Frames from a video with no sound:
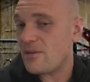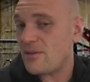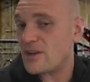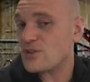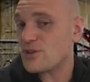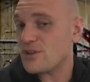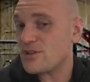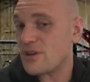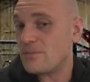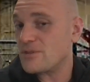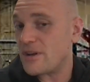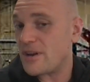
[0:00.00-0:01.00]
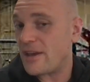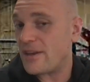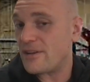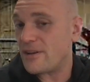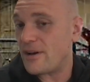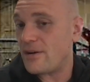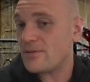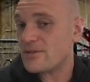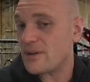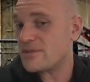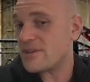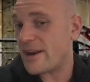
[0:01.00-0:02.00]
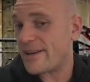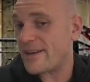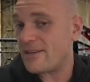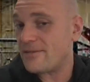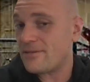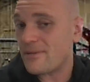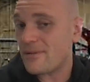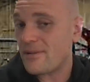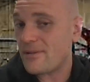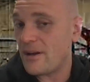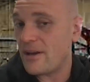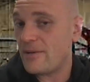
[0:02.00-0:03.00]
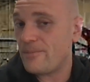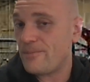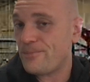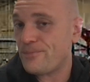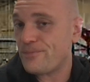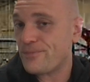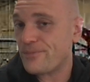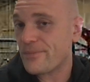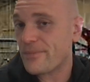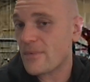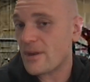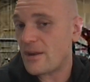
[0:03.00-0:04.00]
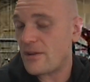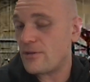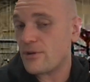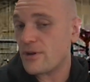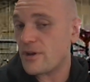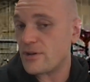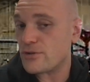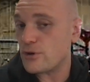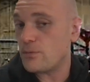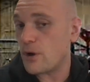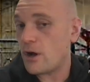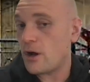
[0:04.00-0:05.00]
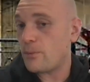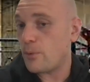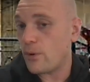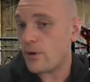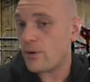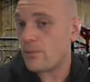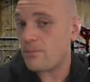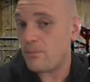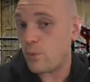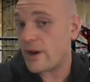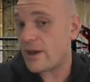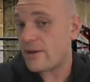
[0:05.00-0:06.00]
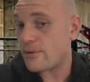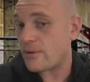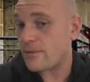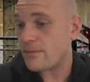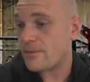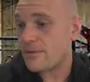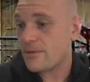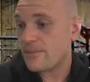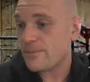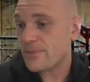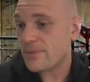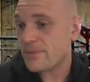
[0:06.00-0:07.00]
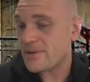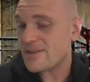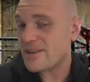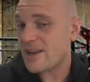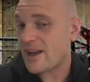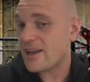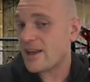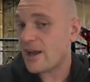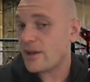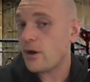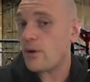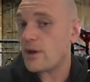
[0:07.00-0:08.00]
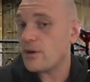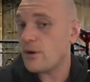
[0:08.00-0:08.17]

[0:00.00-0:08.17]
eventually something's gonna, you know, something's gotta give, right? and either you're going to sober up or whatever. said, Yeah, yeah, I know, I